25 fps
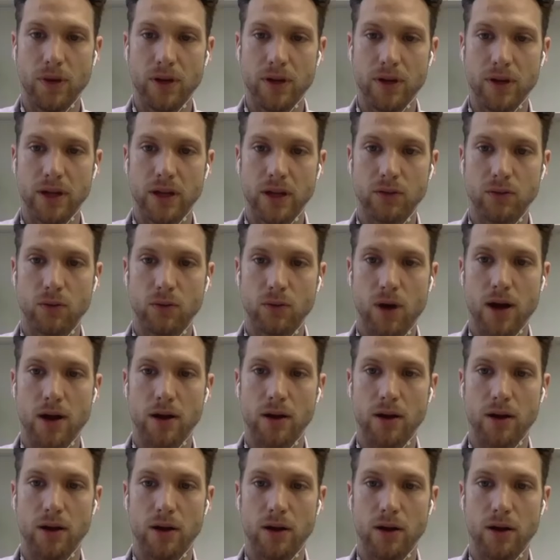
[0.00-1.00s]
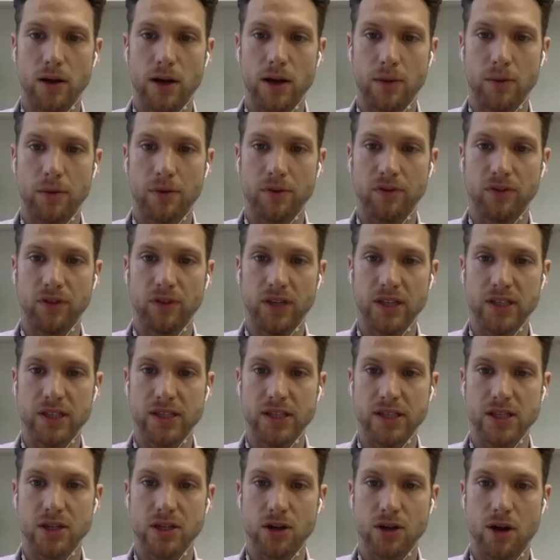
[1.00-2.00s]
thing is why the number of
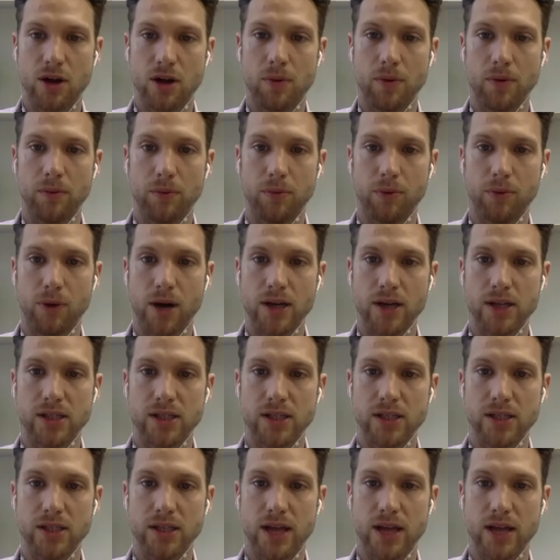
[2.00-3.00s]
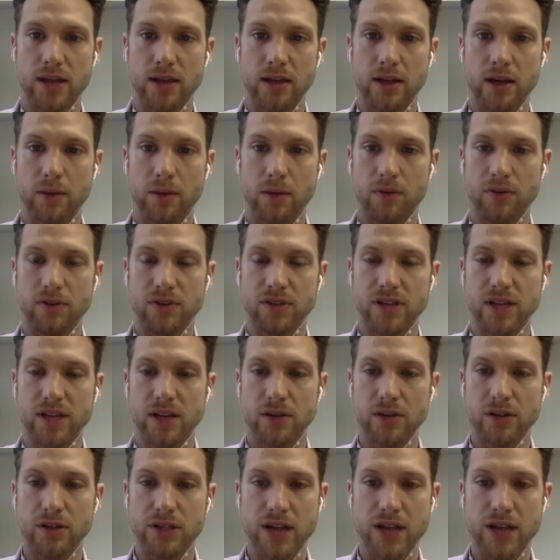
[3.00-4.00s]
listings are up and prices and the number of
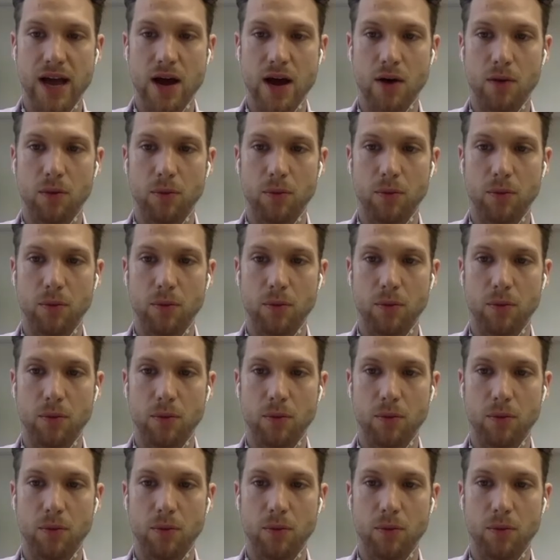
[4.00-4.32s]
sales down,